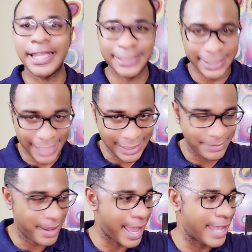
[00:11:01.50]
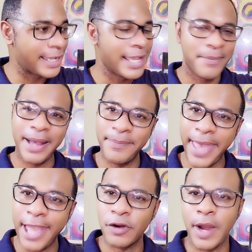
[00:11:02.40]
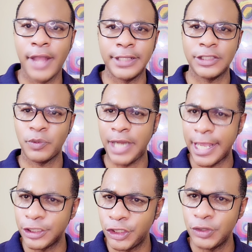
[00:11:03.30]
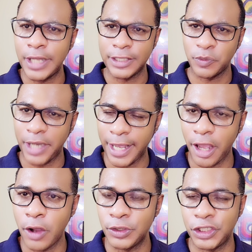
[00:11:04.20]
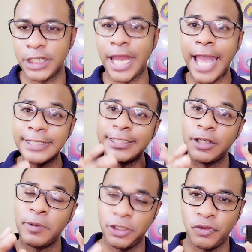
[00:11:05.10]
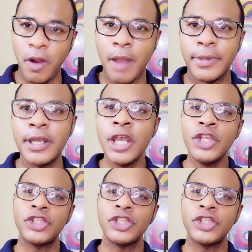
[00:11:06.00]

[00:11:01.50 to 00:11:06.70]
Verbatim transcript: that, that, that's my my background, that's what I do, that's what I coach in. I deal with trauma.